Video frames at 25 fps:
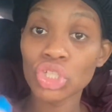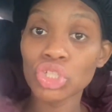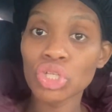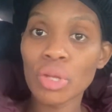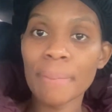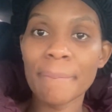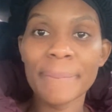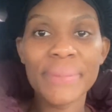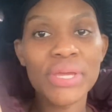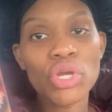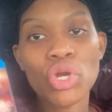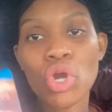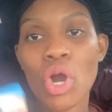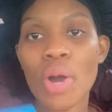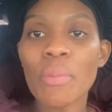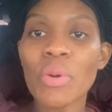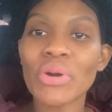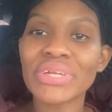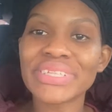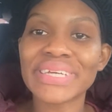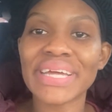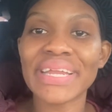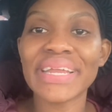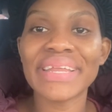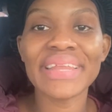Me come out
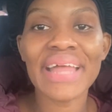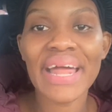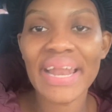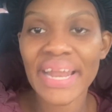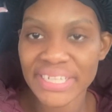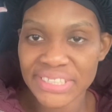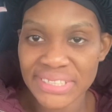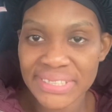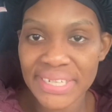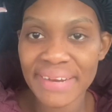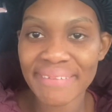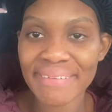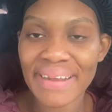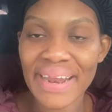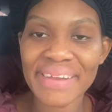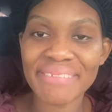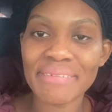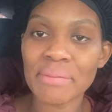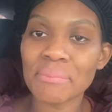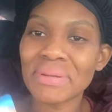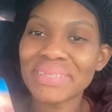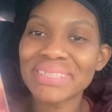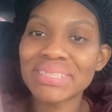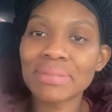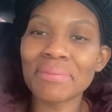of the Dollar General anyway,
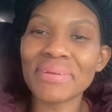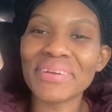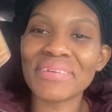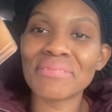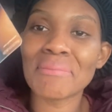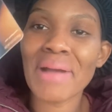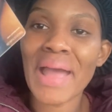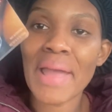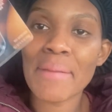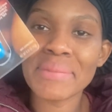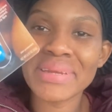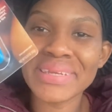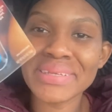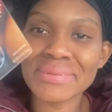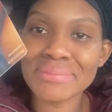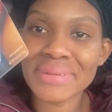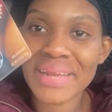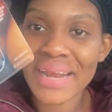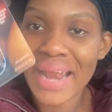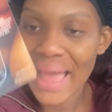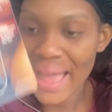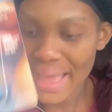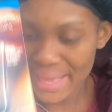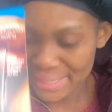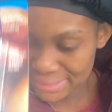must have been buy my lip
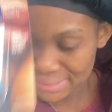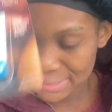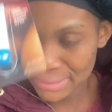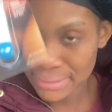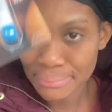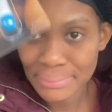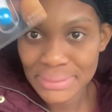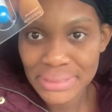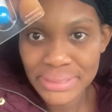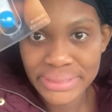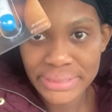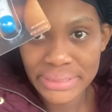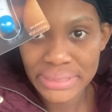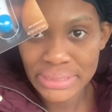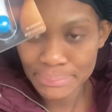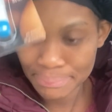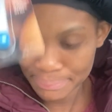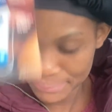glass. So me look a lip